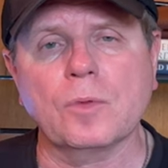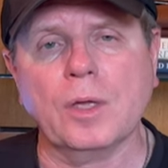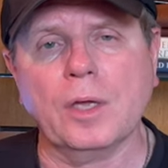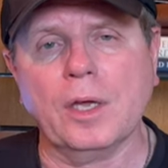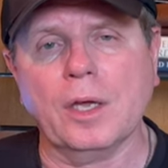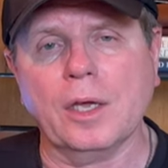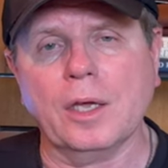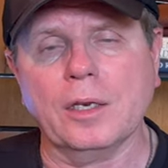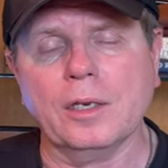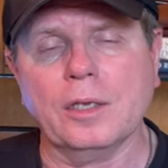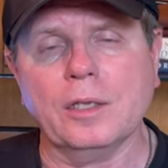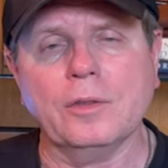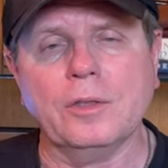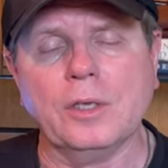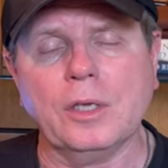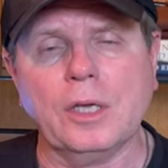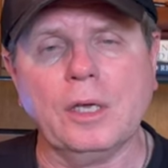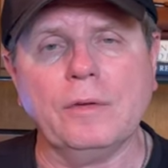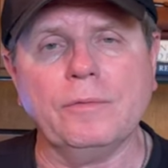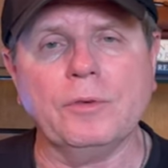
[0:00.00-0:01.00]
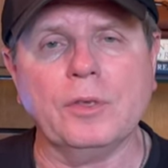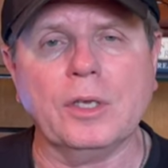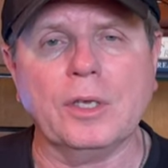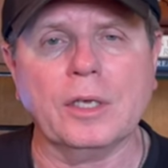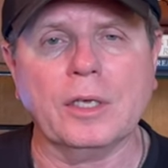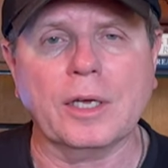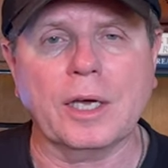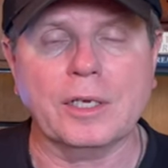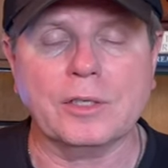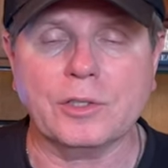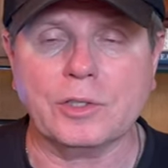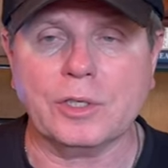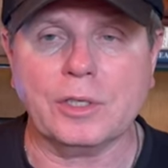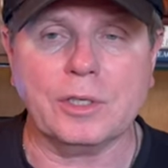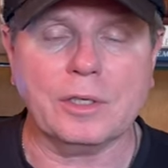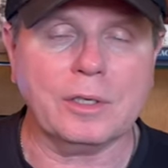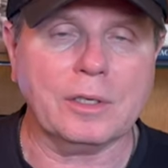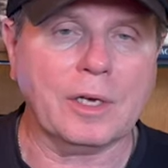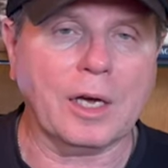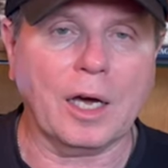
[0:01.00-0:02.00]
and in the evening I
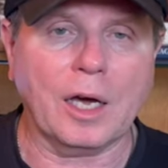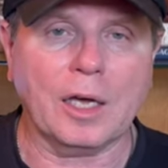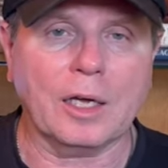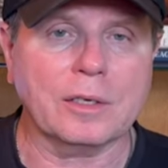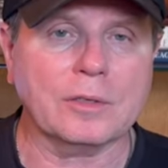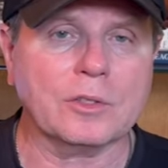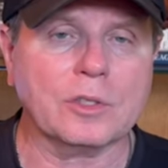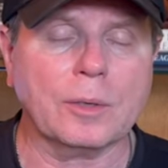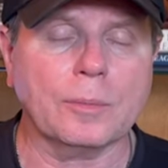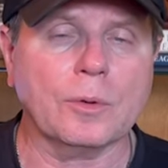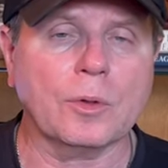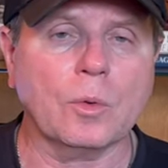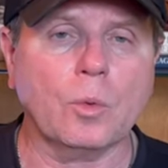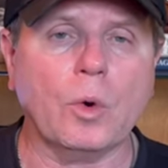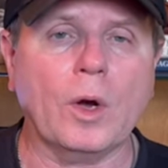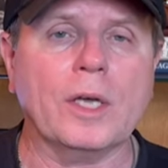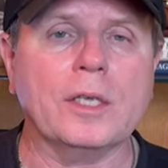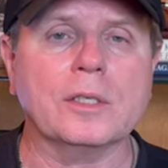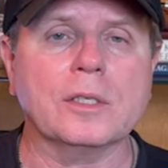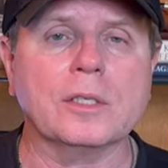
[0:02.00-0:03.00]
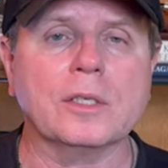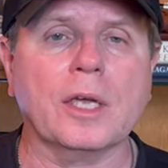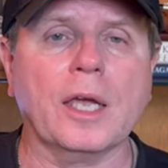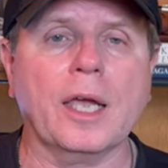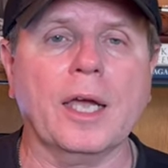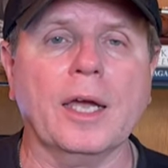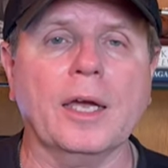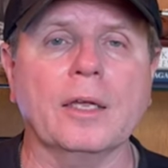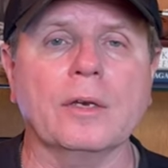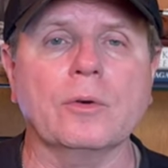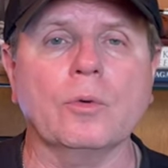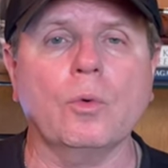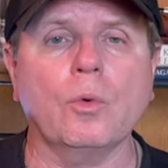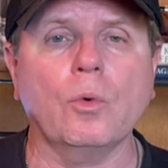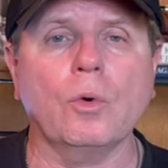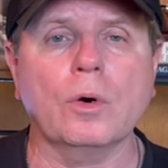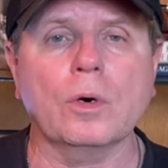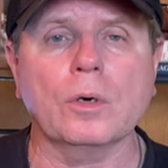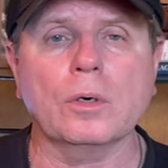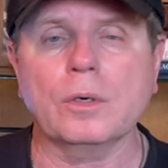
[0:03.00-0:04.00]
see on some of the white sand
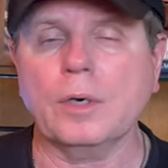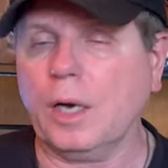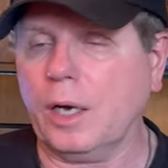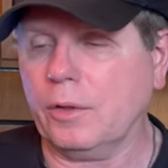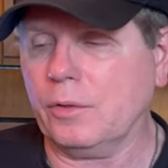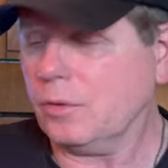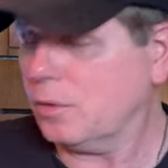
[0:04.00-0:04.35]
or on